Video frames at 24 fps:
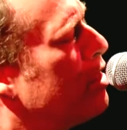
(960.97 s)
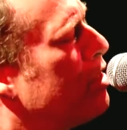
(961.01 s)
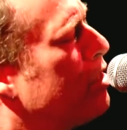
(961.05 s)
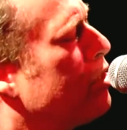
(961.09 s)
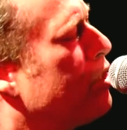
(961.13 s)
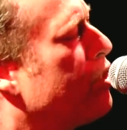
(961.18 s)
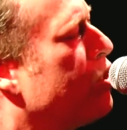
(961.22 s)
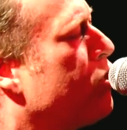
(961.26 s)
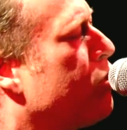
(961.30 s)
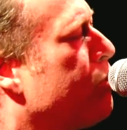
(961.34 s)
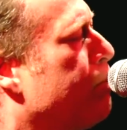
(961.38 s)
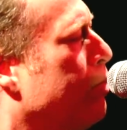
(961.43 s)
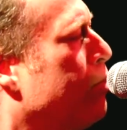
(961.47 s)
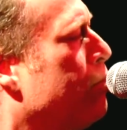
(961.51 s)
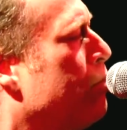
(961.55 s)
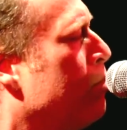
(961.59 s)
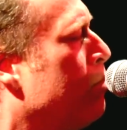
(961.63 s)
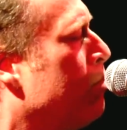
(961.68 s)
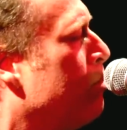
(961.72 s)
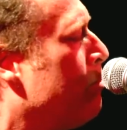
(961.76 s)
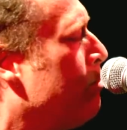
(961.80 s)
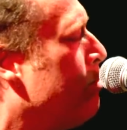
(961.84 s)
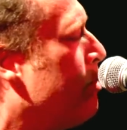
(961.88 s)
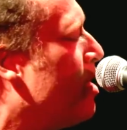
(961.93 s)
and
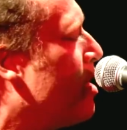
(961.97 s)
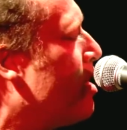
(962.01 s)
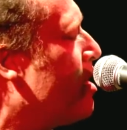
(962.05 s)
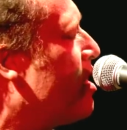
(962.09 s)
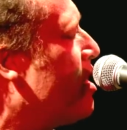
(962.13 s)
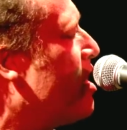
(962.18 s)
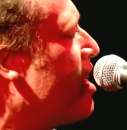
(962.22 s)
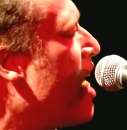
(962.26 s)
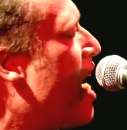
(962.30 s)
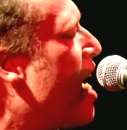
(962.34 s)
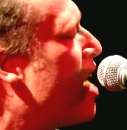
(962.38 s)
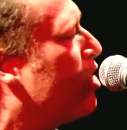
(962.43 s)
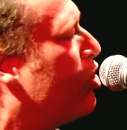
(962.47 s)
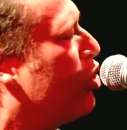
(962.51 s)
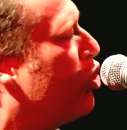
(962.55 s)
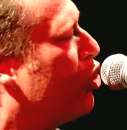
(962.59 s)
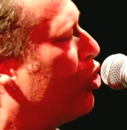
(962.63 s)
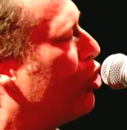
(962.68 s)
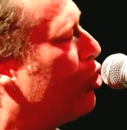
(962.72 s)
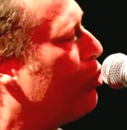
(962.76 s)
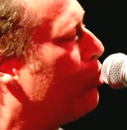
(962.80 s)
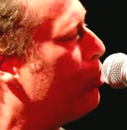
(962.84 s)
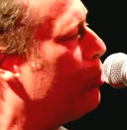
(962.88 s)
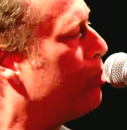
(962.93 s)
spoon, but that
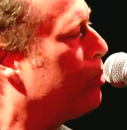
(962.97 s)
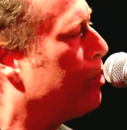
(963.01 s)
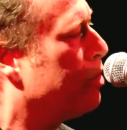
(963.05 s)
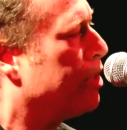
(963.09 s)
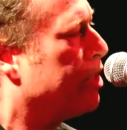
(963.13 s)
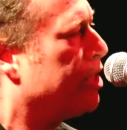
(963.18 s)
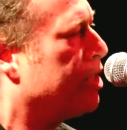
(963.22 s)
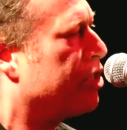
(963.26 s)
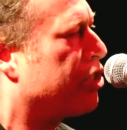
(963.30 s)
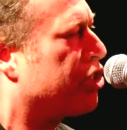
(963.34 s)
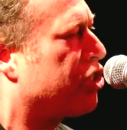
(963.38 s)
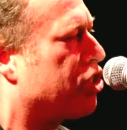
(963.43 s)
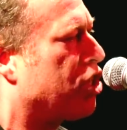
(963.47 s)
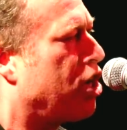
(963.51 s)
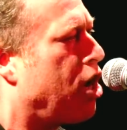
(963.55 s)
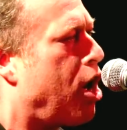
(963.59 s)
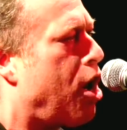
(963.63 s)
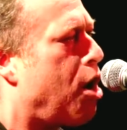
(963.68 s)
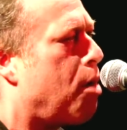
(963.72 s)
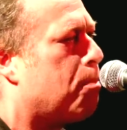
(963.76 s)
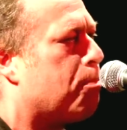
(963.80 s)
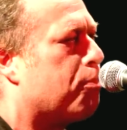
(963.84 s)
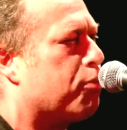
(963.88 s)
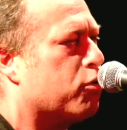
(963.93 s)
Judas
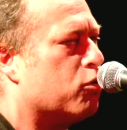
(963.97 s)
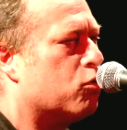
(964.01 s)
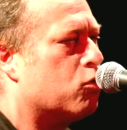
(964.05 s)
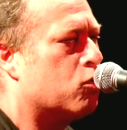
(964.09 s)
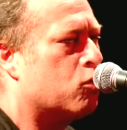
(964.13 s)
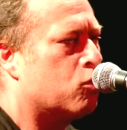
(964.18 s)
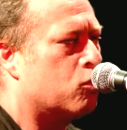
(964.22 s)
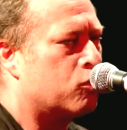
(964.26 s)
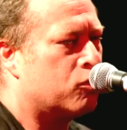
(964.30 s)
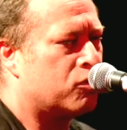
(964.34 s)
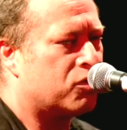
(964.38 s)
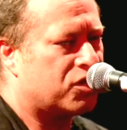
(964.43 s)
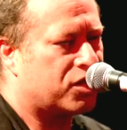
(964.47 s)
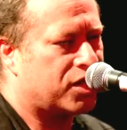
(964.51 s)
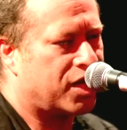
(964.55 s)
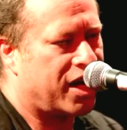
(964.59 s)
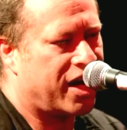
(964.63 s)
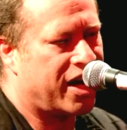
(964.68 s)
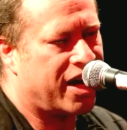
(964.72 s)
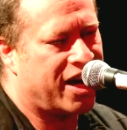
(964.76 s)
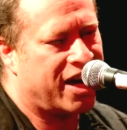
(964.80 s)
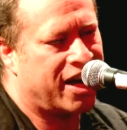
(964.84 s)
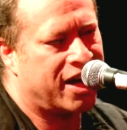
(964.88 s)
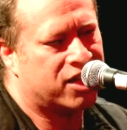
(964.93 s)
harpoon
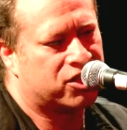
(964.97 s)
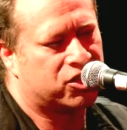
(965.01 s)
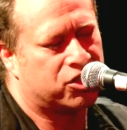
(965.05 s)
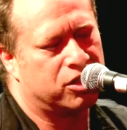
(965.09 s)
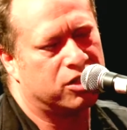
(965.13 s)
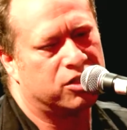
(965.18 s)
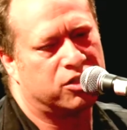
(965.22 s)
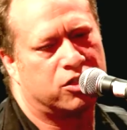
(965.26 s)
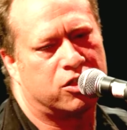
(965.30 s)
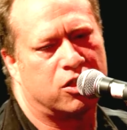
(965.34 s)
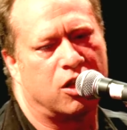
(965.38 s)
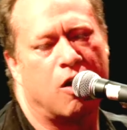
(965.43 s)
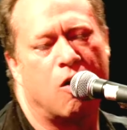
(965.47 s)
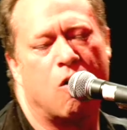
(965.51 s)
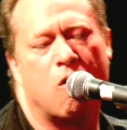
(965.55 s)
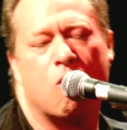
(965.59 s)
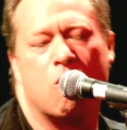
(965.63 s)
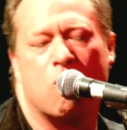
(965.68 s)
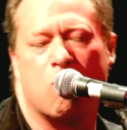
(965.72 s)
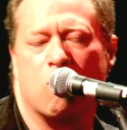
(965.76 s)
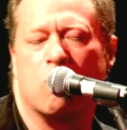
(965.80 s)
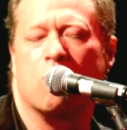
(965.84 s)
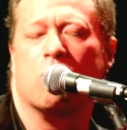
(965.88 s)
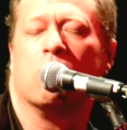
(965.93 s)
takes a toll.
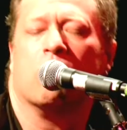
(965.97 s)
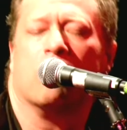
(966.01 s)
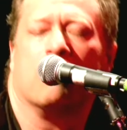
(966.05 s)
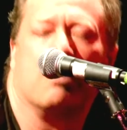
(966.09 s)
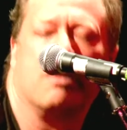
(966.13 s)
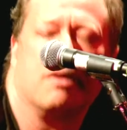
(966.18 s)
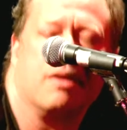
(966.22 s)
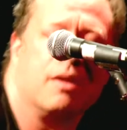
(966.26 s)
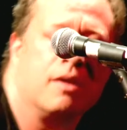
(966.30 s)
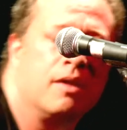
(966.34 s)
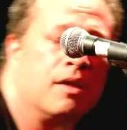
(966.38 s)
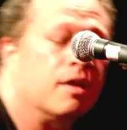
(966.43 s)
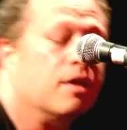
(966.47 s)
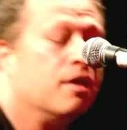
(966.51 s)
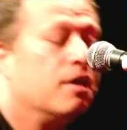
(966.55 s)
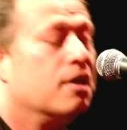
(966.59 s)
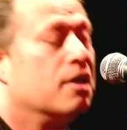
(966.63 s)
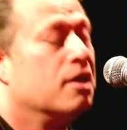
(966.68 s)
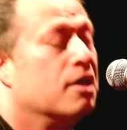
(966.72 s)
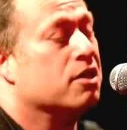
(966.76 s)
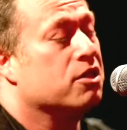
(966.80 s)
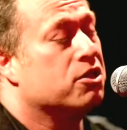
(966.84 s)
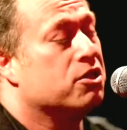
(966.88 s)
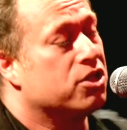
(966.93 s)

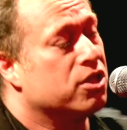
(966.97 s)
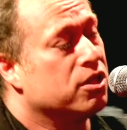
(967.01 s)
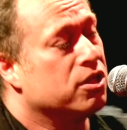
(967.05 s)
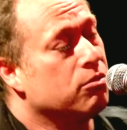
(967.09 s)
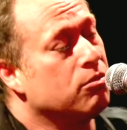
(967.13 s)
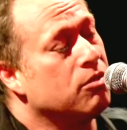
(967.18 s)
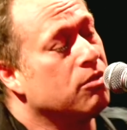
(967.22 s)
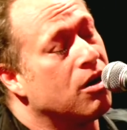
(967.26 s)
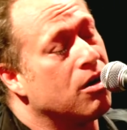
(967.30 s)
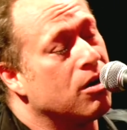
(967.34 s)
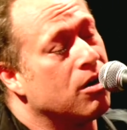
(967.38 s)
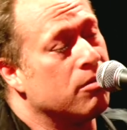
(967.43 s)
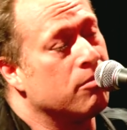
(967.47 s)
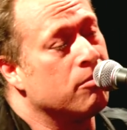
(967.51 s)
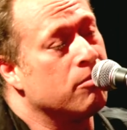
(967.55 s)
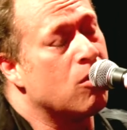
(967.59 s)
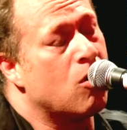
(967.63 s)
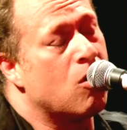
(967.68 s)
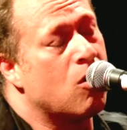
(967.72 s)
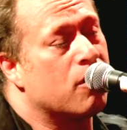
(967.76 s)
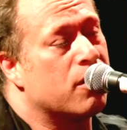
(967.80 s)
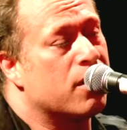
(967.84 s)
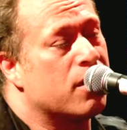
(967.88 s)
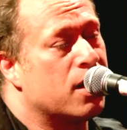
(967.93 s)
She wanted
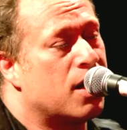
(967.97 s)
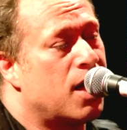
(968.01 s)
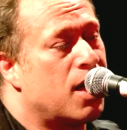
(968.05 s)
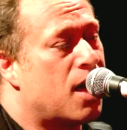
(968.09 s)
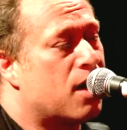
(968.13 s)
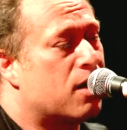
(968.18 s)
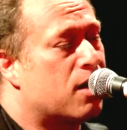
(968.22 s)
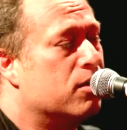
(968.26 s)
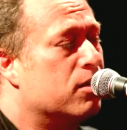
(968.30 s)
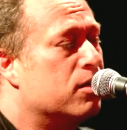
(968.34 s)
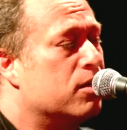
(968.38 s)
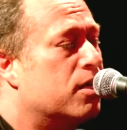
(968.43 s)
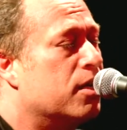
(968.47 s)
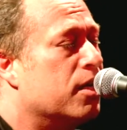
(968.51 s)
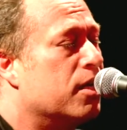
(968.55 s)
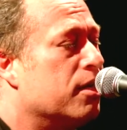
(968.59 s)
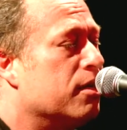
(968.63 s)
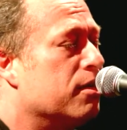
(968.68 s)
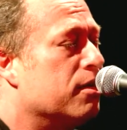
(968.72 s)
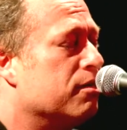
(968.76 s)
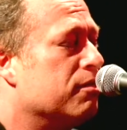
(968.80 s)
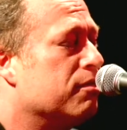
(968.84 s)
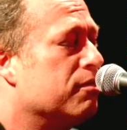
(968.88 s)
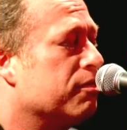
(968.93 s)
more than I could
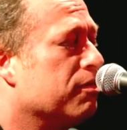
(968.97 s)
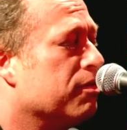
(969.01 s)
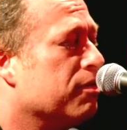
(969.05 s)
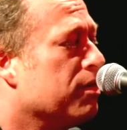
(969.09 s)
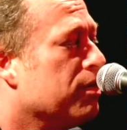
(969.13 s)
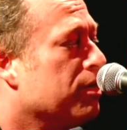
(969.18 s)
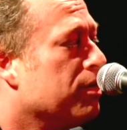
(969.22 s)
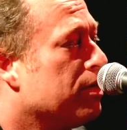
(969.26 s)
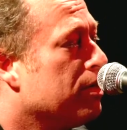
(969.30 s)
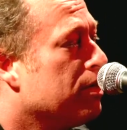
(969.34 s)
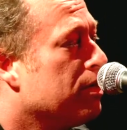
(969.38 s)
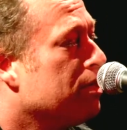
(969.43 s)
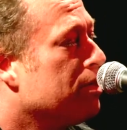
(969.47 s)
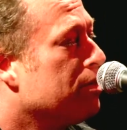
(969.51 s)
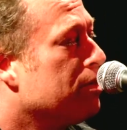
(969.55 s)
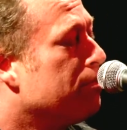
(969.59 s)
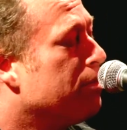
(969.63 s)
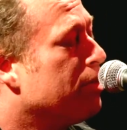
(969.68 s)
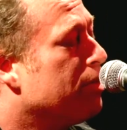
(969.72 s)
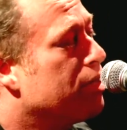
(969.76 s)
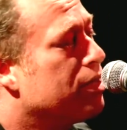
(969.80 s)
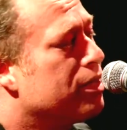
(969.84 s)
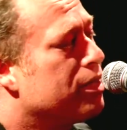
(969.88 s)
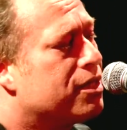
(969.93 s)
give,
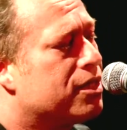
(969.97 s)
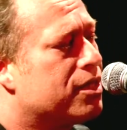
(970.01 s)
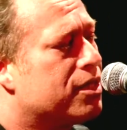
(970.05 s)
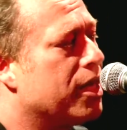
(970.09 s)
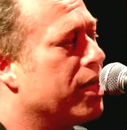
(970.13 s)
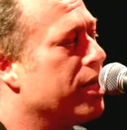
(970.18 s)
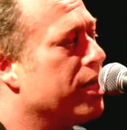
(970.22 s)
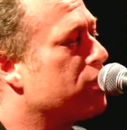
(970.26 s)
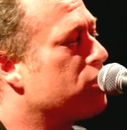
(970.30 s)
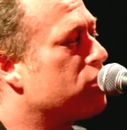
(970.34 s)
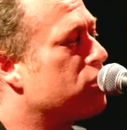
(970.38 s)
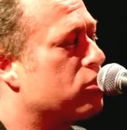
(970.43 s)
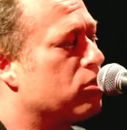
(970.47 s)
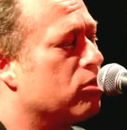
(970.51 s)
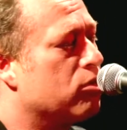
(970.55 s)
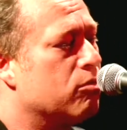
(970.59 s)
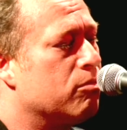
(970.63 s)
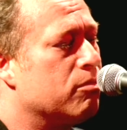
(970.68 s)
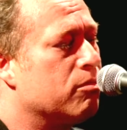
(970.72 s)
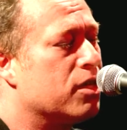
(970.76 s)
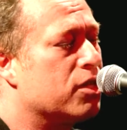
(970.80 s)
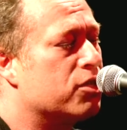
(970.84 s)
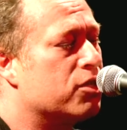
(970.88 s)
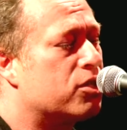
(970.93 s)
but it takes so
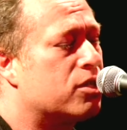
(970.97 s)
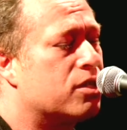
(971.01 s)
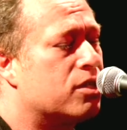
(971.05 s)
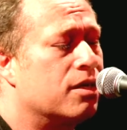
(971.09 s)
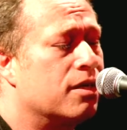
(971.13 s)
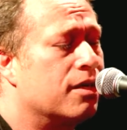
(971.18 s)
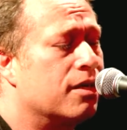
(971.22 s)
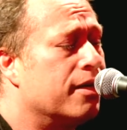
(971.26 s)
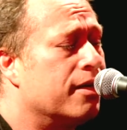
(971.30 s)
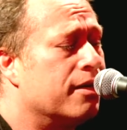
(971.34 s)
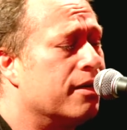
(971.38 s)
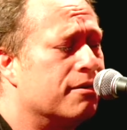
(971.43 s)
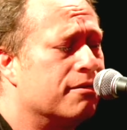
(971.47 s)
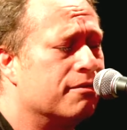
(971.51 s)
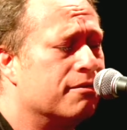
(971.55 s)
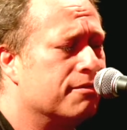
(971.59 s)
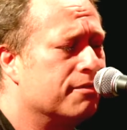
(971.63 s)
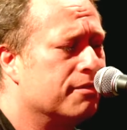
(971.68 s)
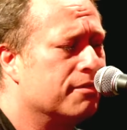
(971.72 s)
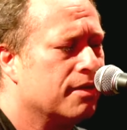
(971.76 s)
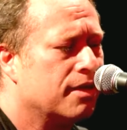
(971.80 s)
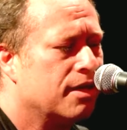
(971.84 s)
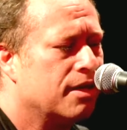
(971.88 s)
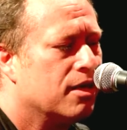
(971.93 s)
much to live
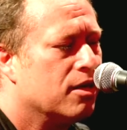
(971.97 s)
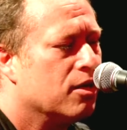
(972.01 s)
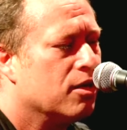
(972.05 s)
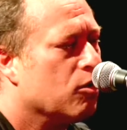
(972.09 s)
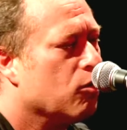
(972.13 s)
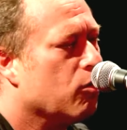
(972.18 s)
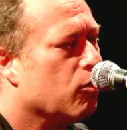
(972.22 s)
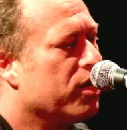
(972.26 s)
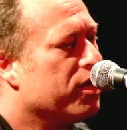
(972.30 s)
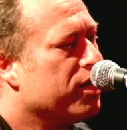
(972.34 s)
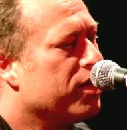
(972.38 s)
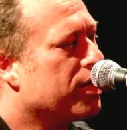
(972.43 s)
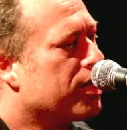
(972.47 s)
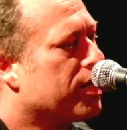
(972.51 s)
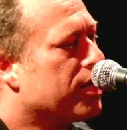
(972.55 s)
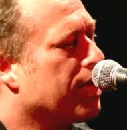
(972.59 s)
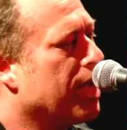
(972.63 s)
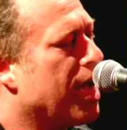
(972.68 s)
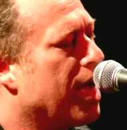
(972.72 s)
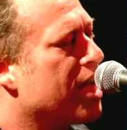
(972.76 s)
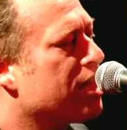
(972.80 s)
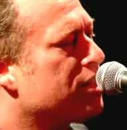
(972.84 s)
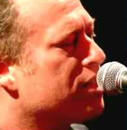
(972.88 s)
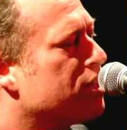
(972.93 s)
when you
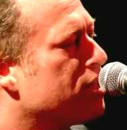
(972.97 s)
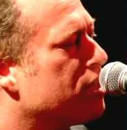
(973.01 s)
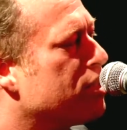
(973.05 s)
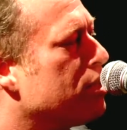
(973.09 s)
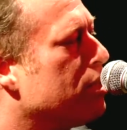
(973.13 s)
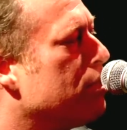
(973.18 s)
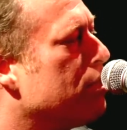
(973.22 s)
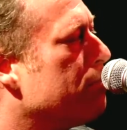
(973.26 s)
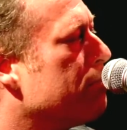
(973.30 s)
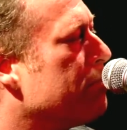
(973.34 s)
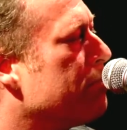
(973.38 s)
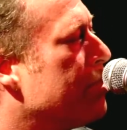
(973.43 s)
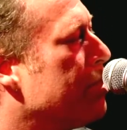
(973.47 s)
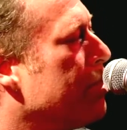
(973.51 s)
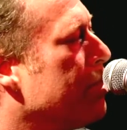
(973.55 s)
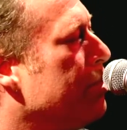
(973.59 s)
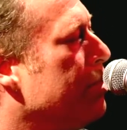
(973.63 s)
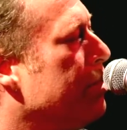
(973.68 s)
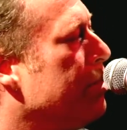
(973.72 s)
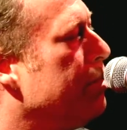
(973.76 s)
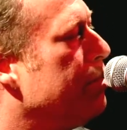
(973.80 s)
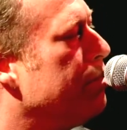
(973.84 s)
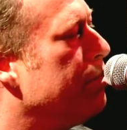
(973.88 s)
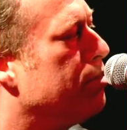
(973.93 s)
got something
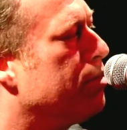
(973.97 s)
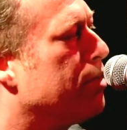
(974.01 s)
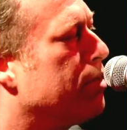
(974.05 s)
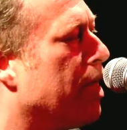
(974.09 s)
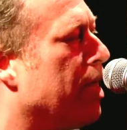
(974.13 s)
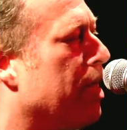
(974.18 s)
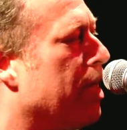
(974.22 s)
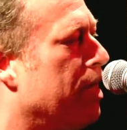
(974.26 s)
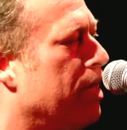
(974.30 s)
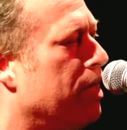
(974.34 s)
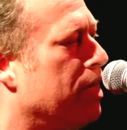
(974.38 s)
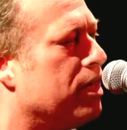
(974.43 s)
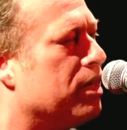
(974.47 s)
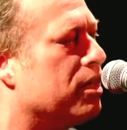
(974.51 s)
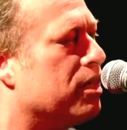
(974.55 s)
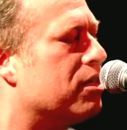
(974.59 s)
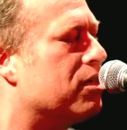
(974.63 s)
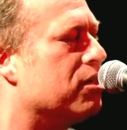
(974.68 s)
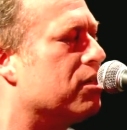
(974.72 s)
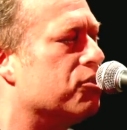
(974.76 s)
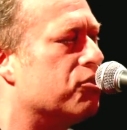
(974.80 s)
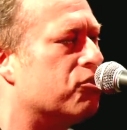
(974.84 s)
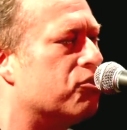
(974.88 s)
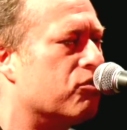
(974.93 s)
you can't
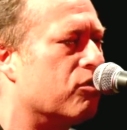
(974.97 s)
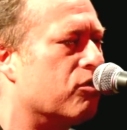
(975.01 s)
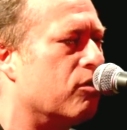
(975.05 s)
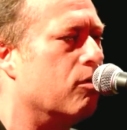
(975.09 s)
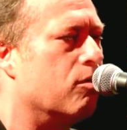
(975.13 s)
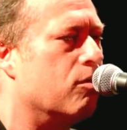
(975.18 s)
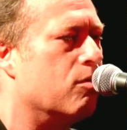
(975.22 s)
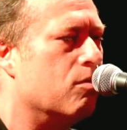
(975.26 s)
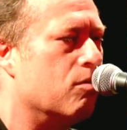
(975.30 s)
control.